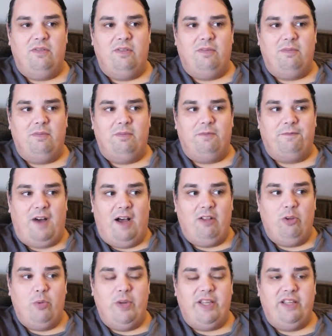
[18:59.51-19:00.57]

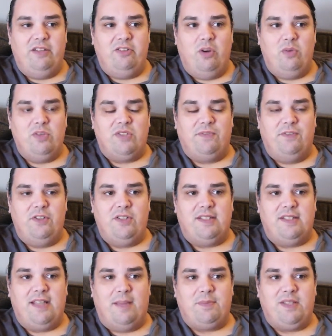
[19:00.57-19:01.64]
following in Go's
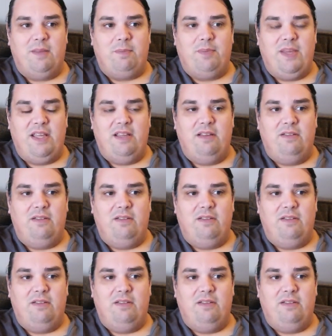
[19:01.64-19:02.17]
footsteps at being a